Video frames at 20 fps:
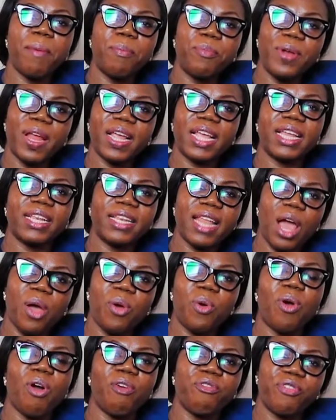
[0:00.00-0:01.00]

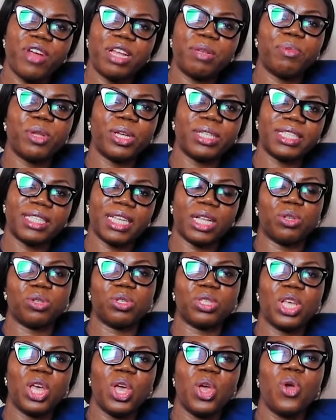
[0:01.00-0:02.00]
breakdown of red blood
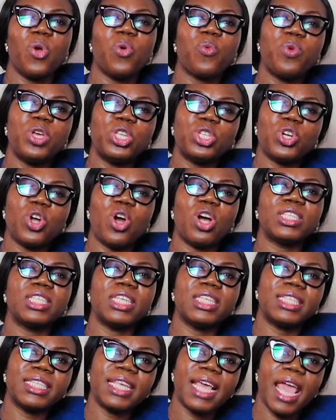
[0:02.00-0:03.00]
cells, which
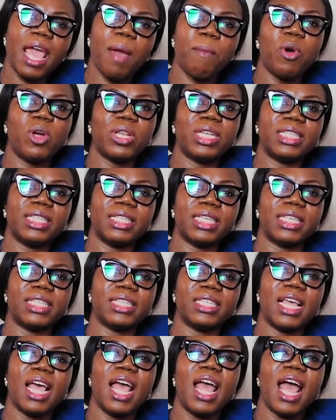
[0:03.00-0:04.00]
causes hemolysis,